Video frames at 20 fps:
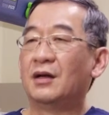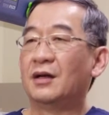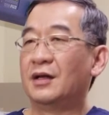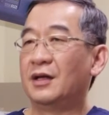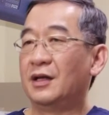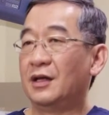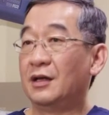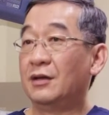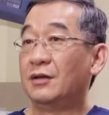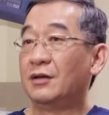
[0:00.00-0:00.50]

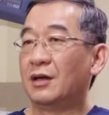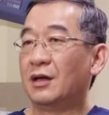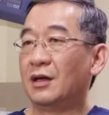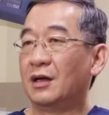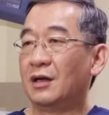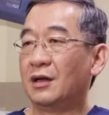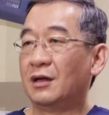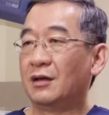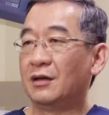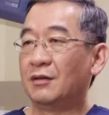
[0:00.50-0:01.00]
the in,
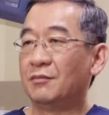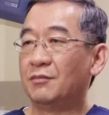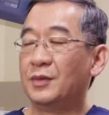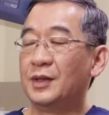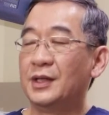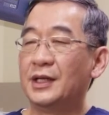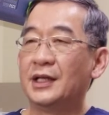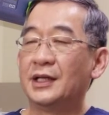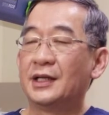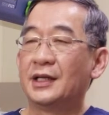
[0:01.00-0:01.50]
uh,
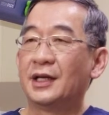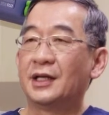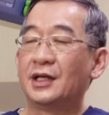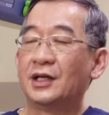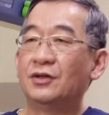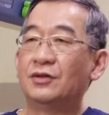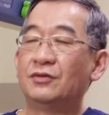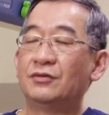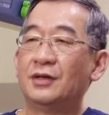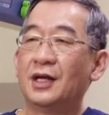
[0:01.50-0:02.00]
meaning the
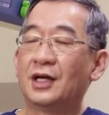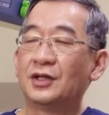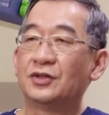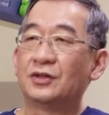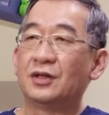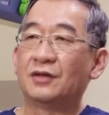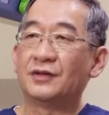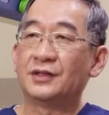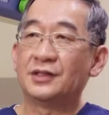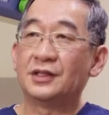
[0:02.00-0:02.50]

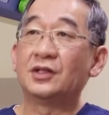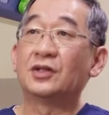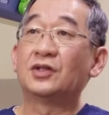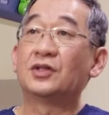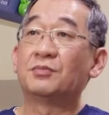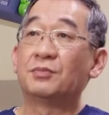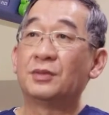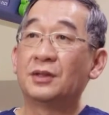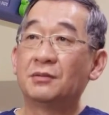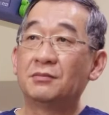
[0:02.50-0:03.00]
introduction of single
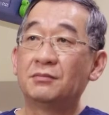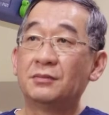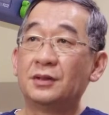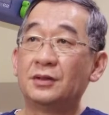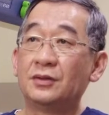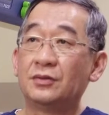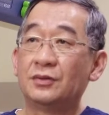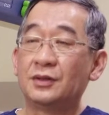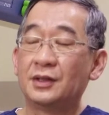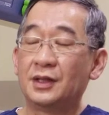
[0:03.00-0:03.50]
sperm
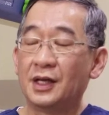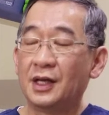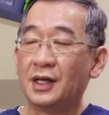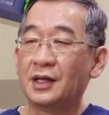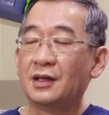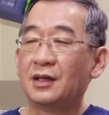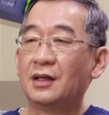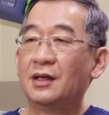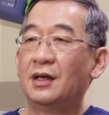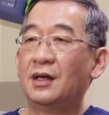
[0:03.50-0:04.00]
into the egg.
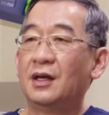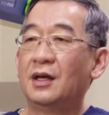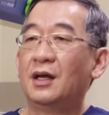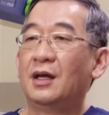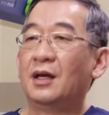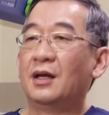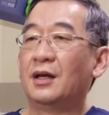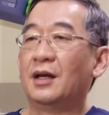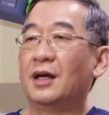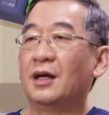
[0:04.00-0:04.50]

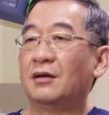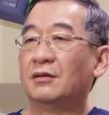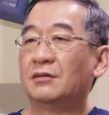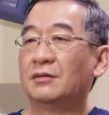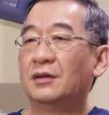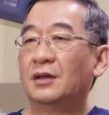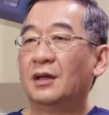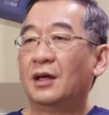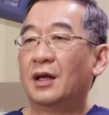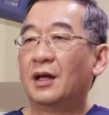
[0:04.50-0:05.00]
Now,
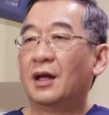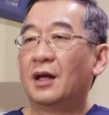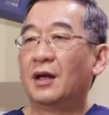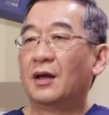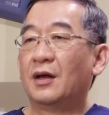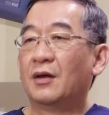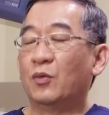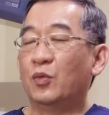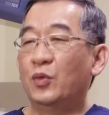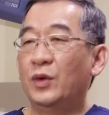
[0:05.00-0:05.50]

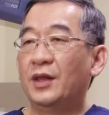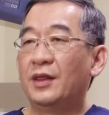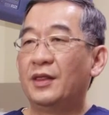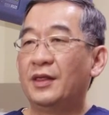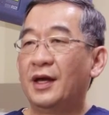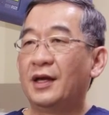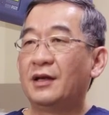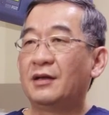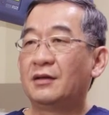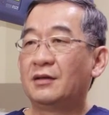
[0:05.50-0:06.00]
with
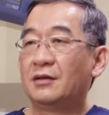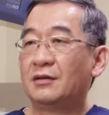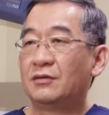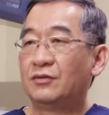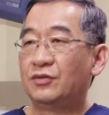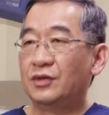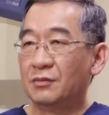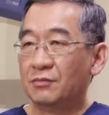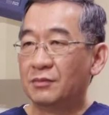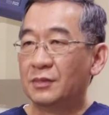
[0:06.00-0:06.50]
that
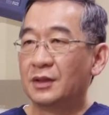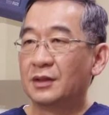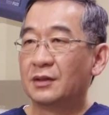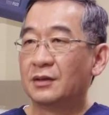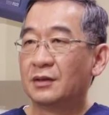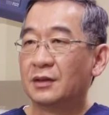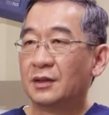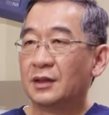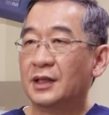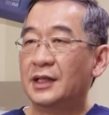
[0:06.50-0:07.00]
treatment,
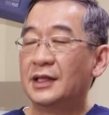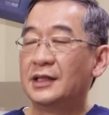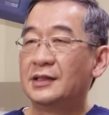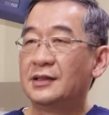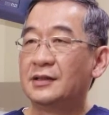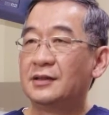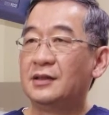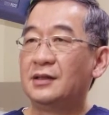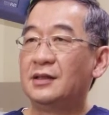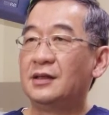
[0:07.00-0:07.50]

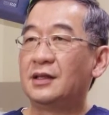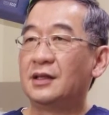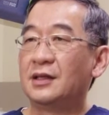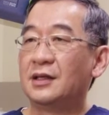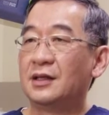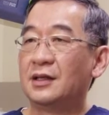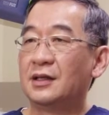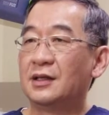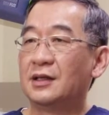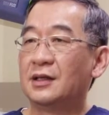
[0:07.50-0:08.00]
ICSI
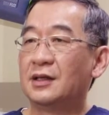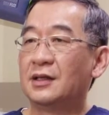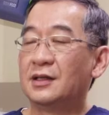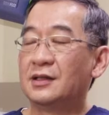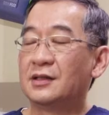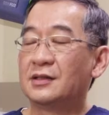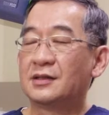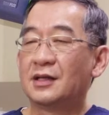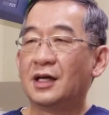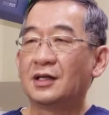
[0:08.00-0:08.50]

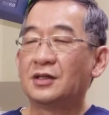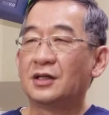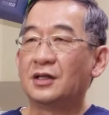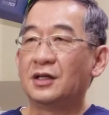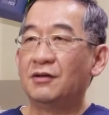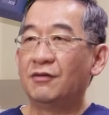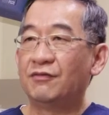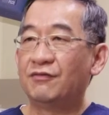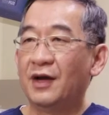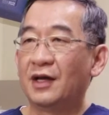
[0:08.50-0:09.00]
is such an
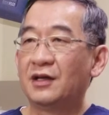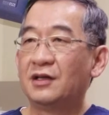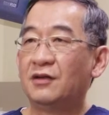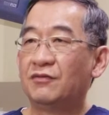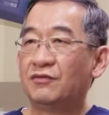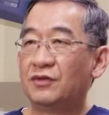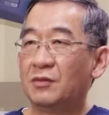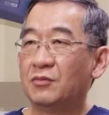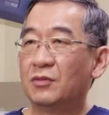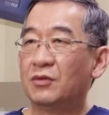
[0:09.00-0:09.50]

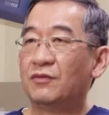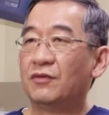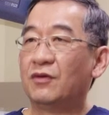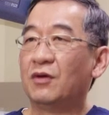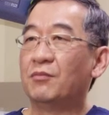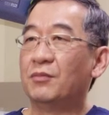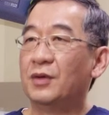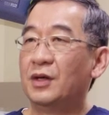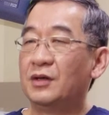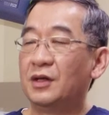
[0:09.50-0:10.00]
effective treatment for
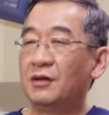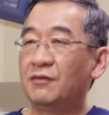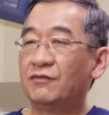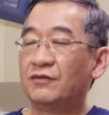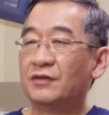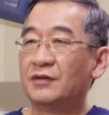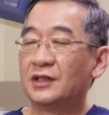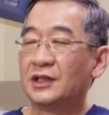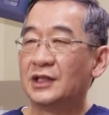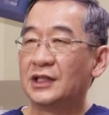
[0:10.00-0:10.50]
male
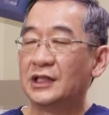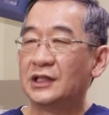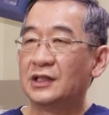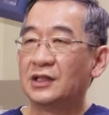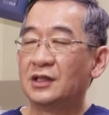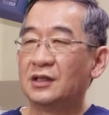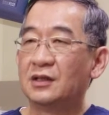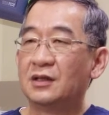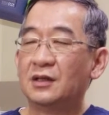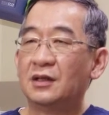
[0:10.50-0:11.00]

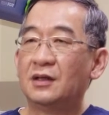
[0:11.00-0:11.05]
infertility